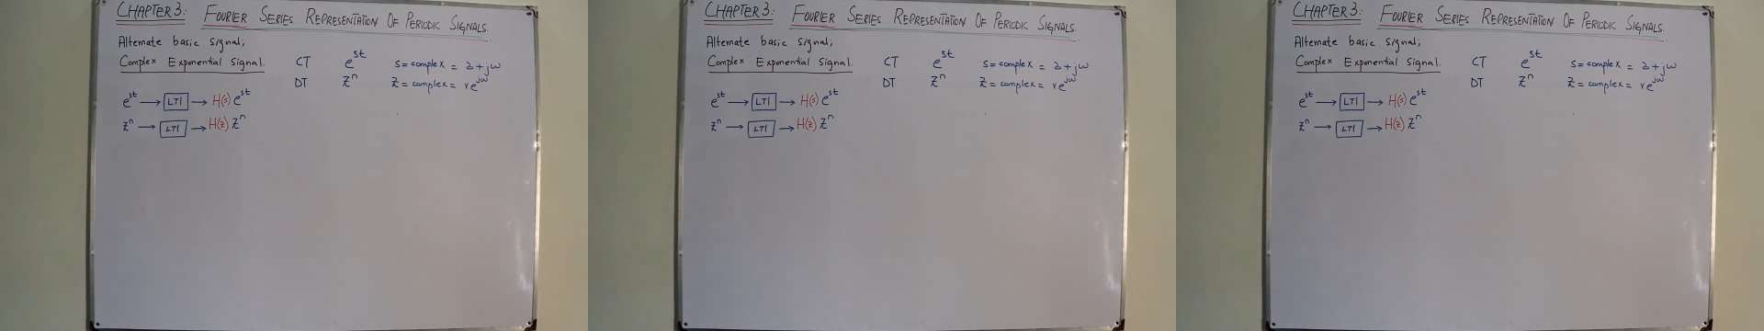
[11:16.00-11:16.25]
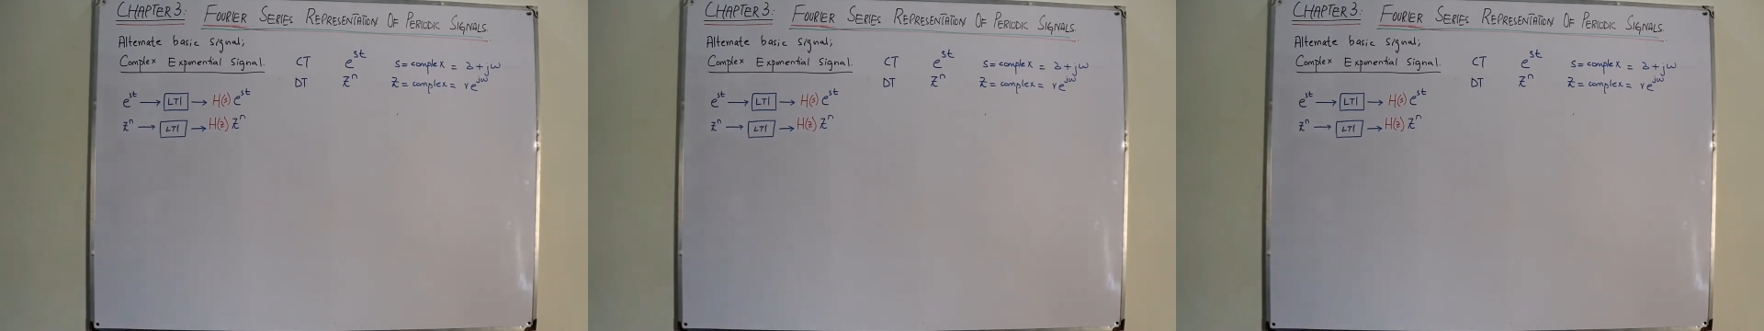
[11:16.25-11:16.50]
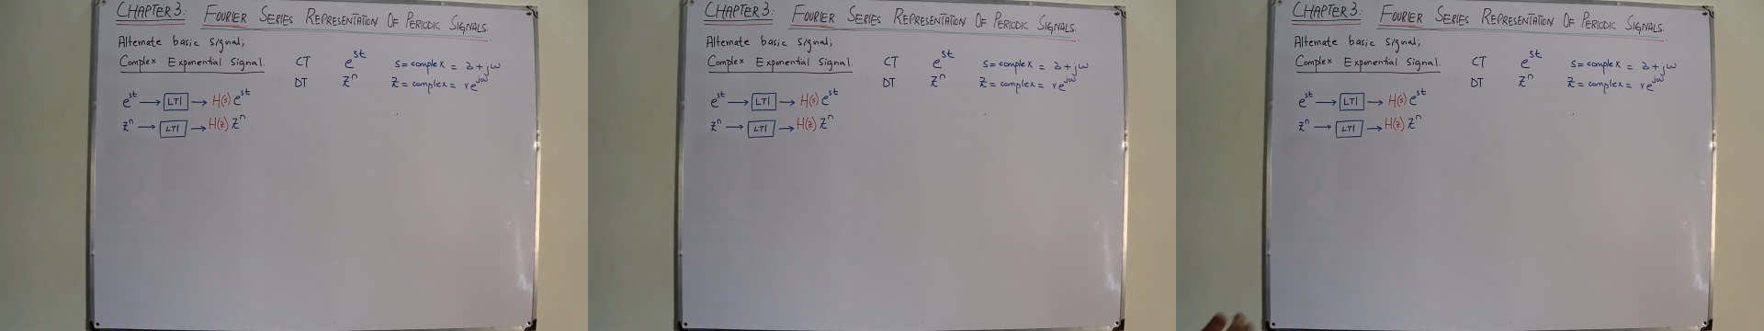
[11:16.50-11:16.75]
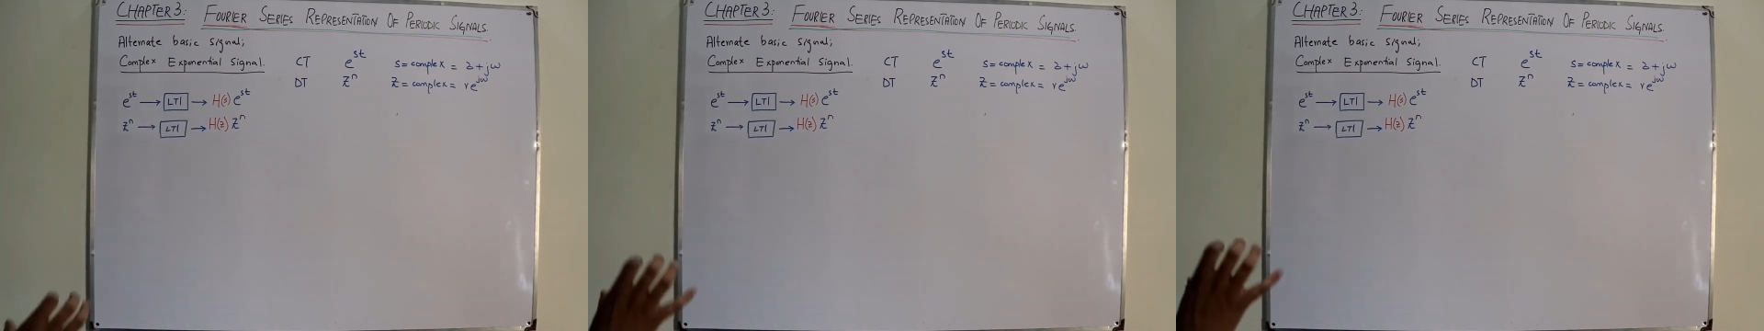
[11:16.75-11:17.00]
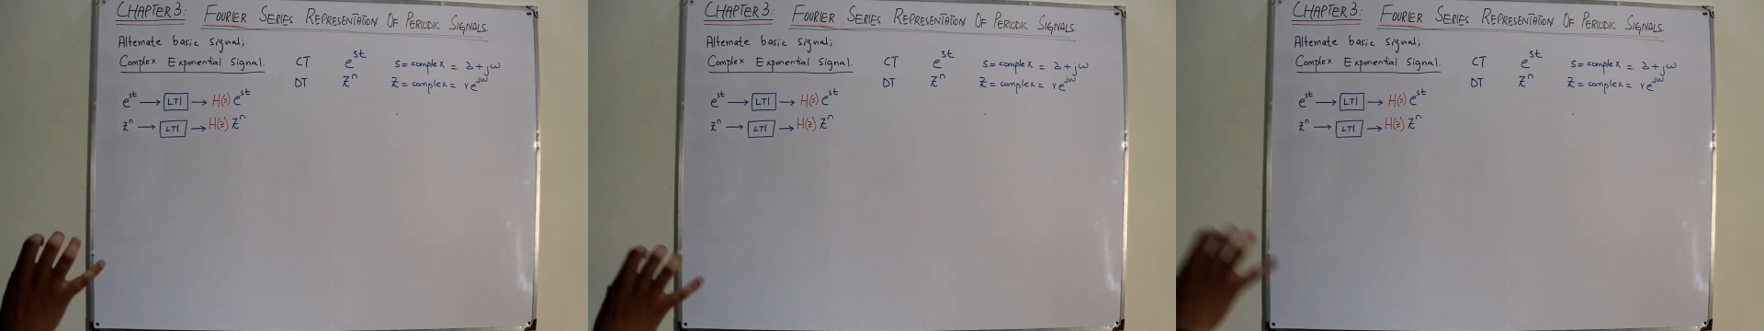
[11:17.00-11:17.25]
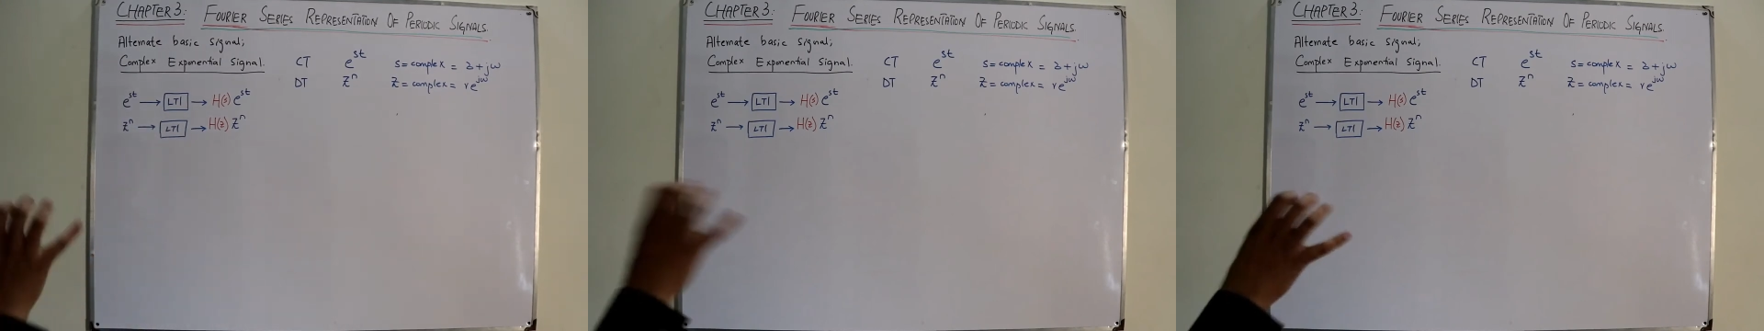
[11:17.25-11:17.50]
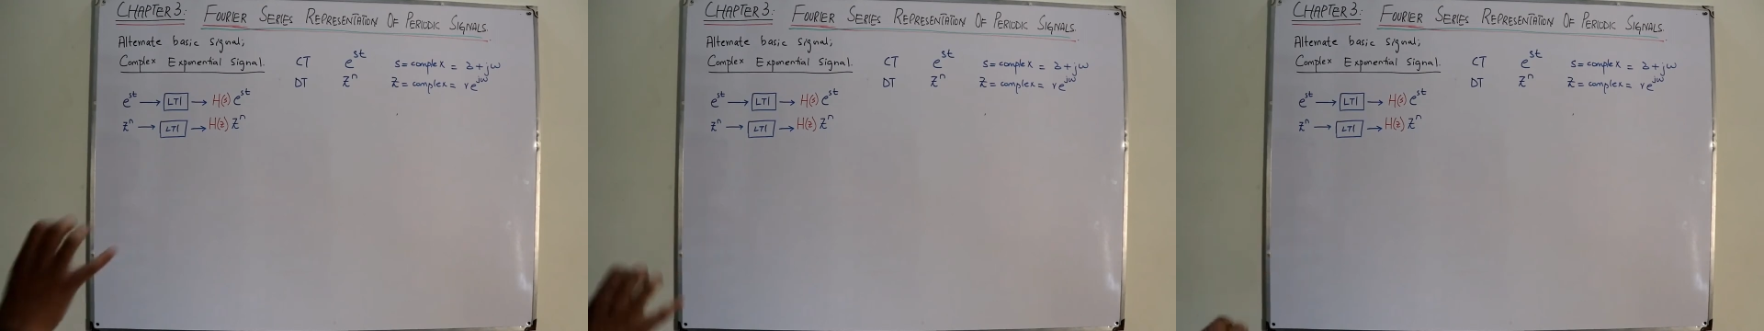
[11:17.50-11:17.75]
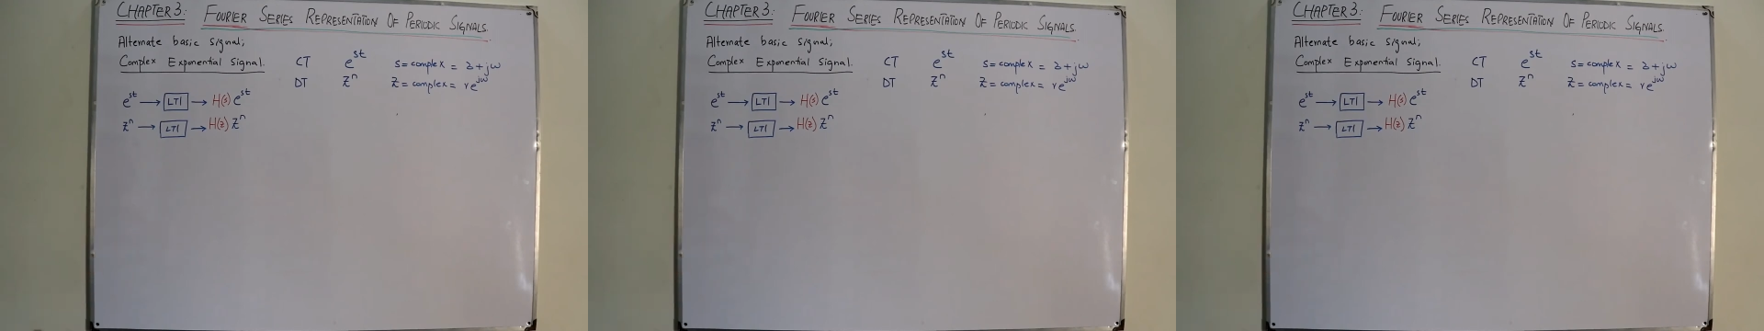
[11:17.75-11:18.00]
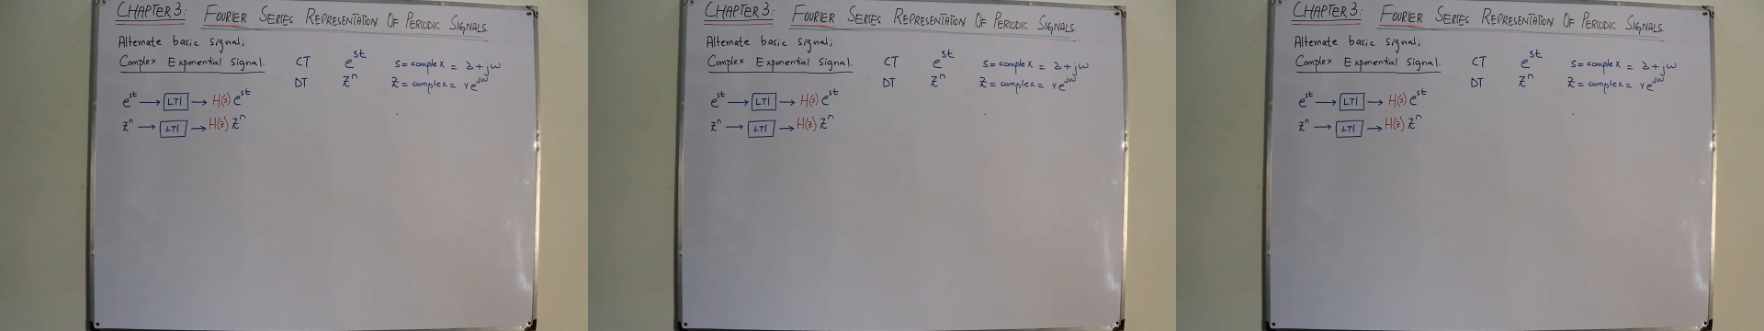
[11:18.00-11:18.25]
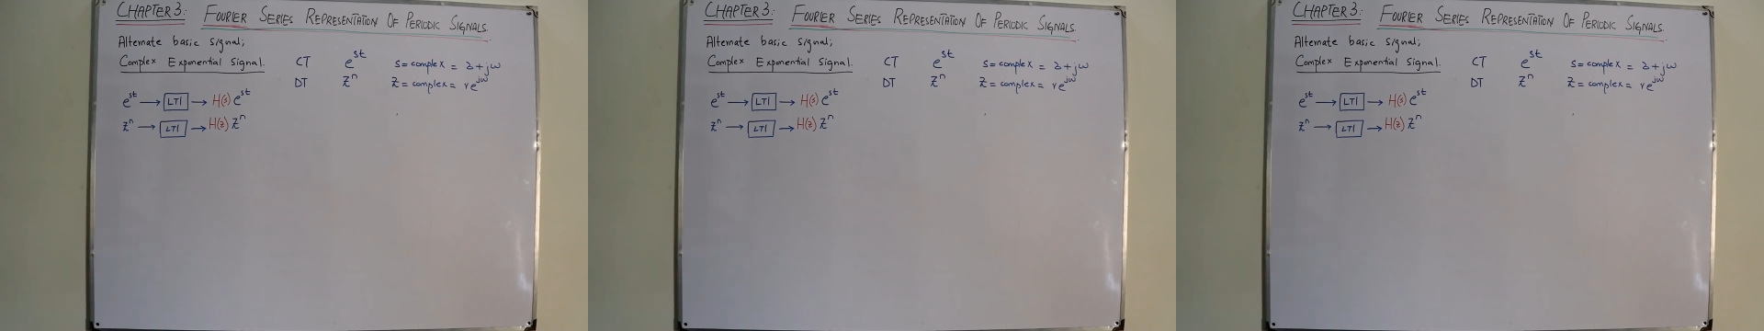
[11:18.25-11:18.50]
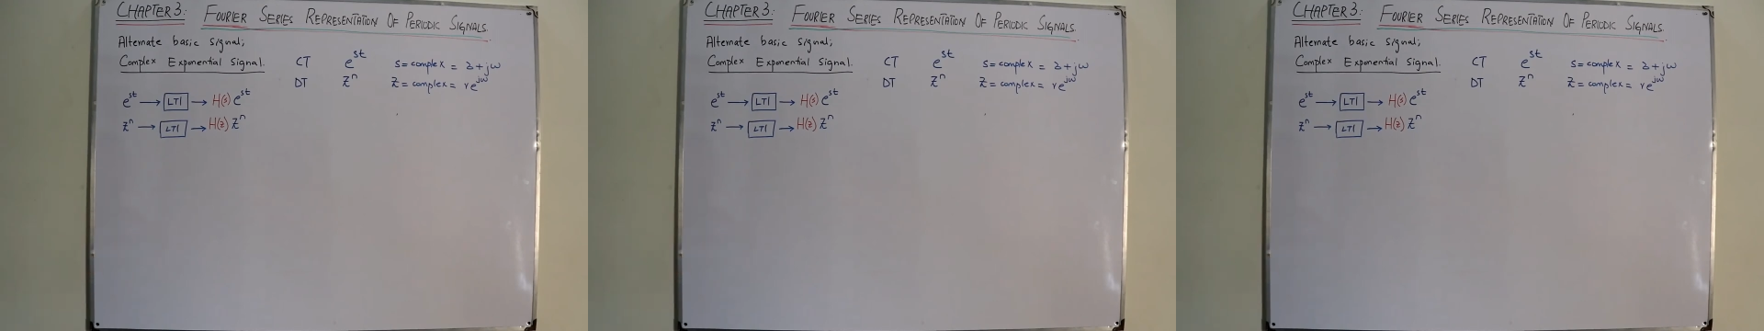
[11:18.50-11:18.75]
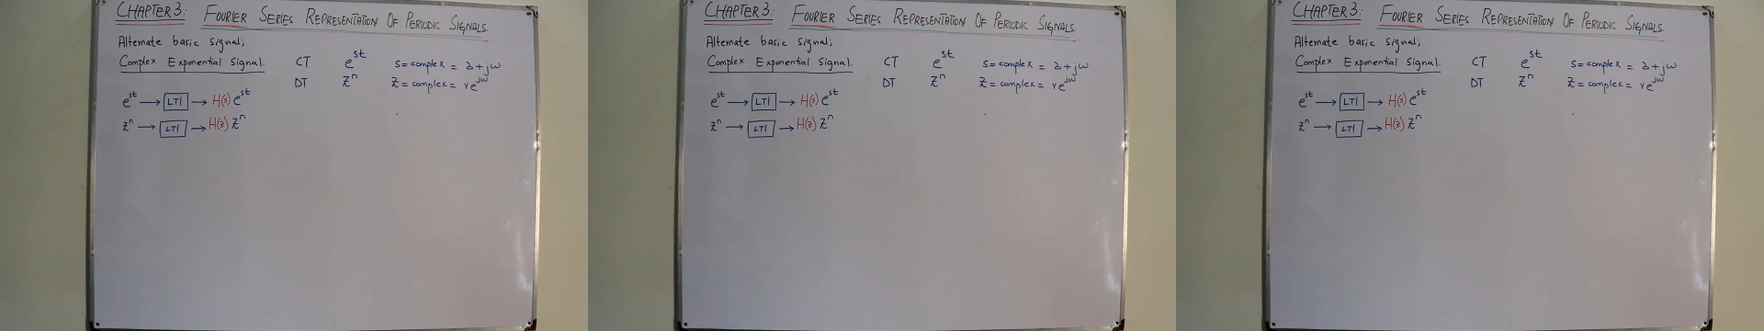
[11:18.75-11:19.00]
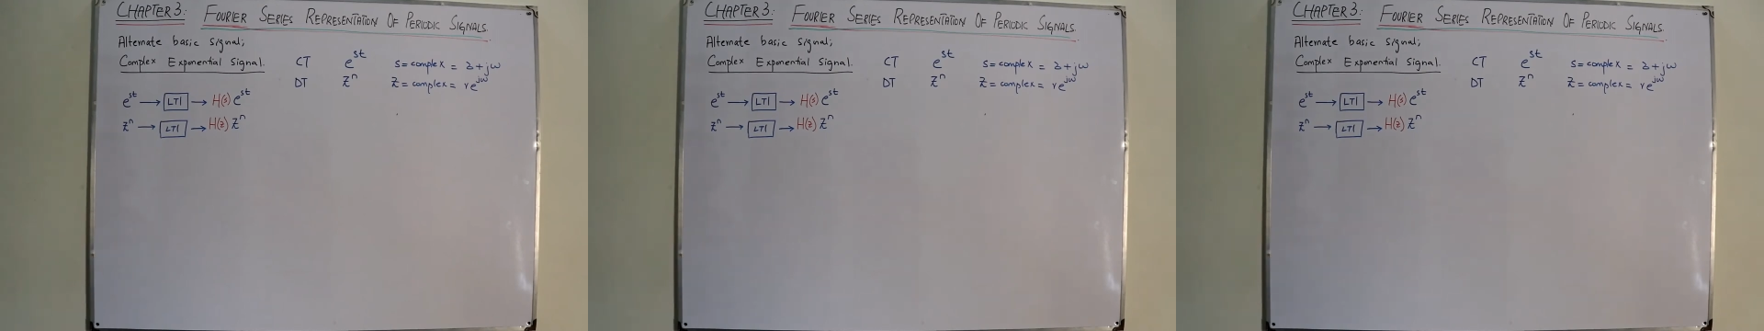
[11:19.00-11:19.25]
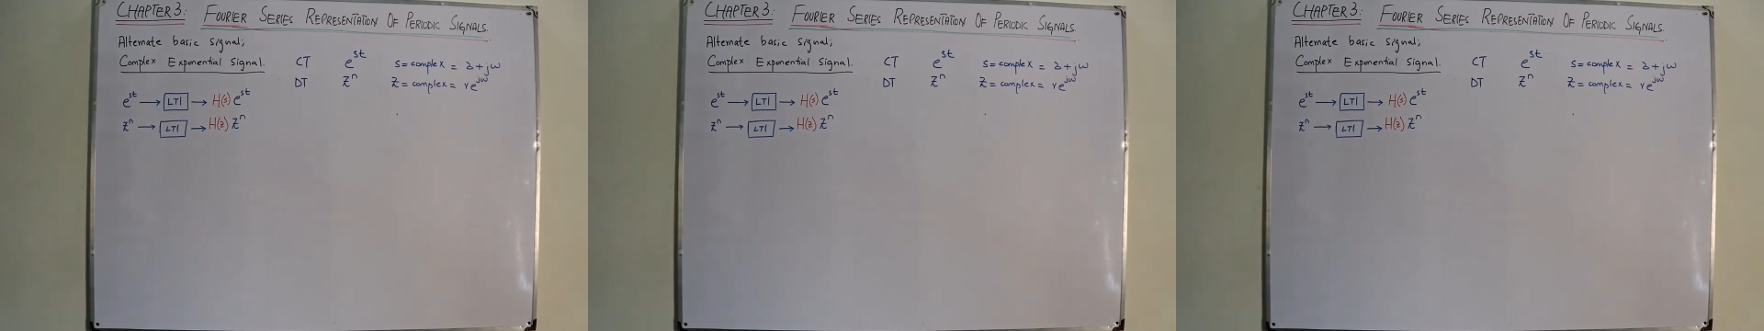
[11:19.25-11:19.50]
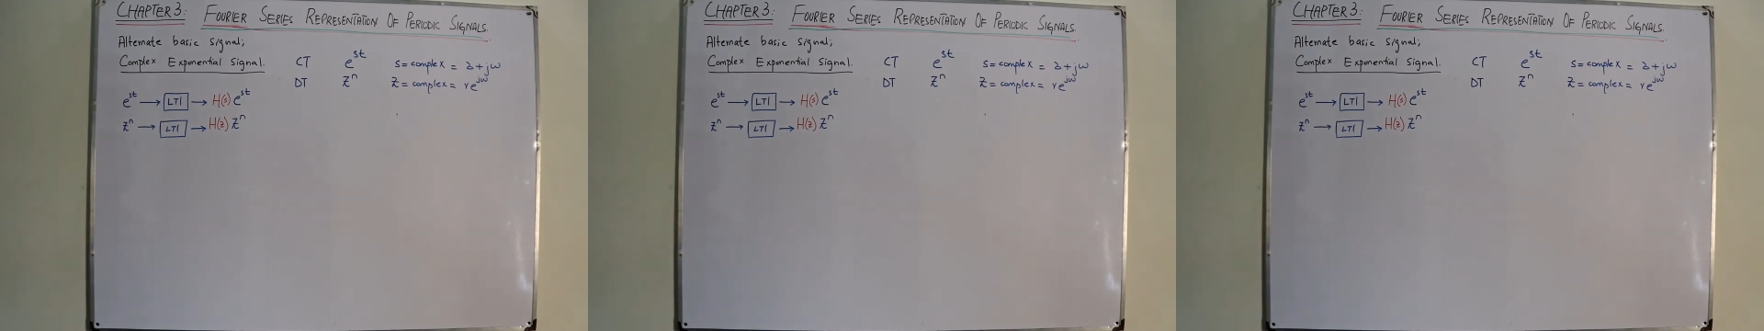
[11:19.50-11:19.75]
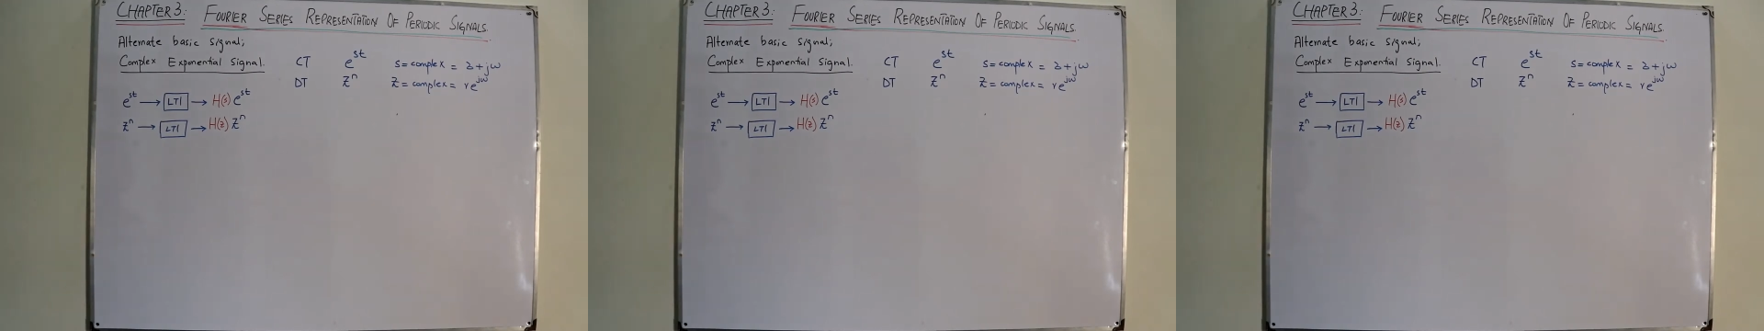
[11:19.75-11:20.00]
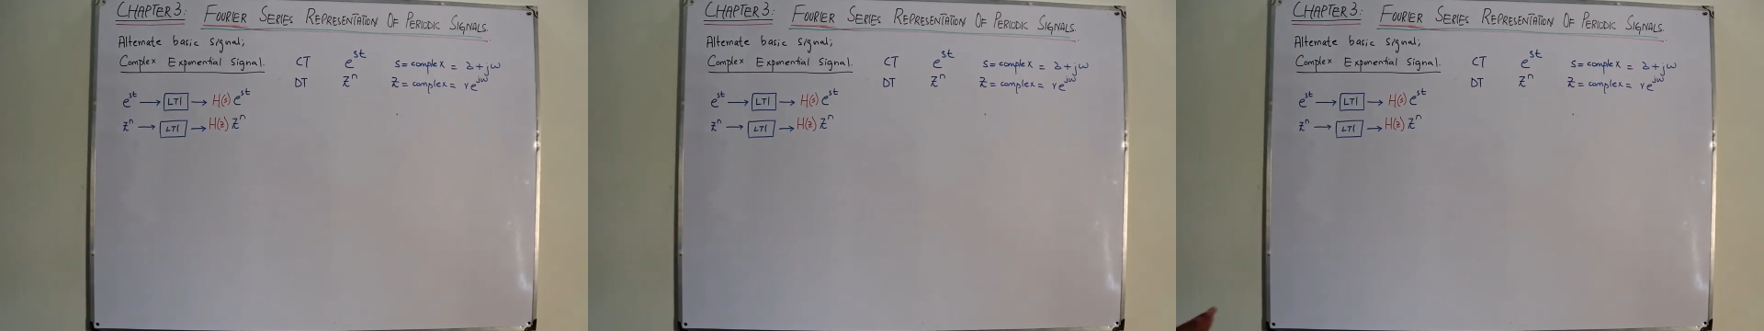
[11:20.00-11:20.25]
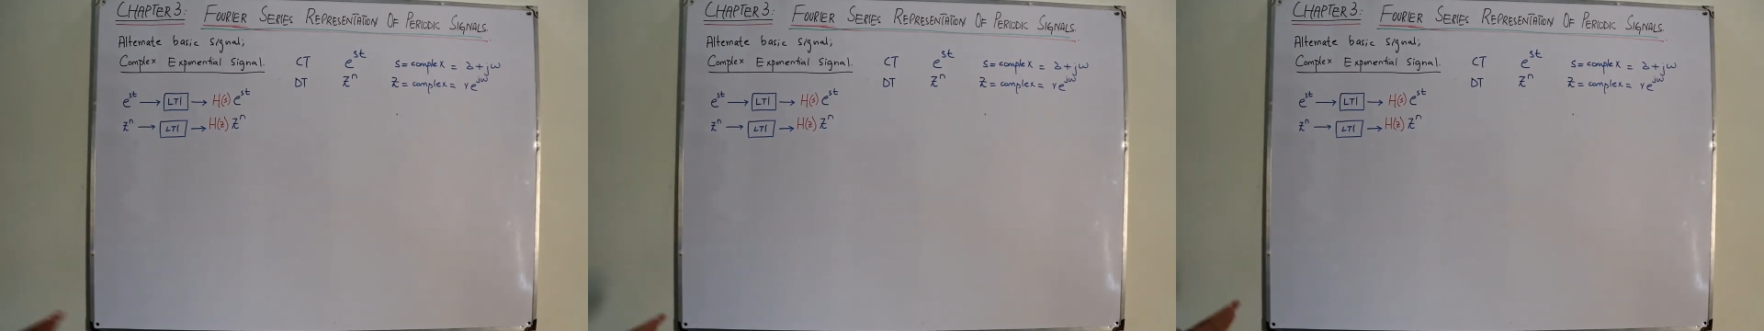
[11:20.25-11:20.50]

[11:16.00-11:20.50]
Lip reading: [unreadable: no face in view]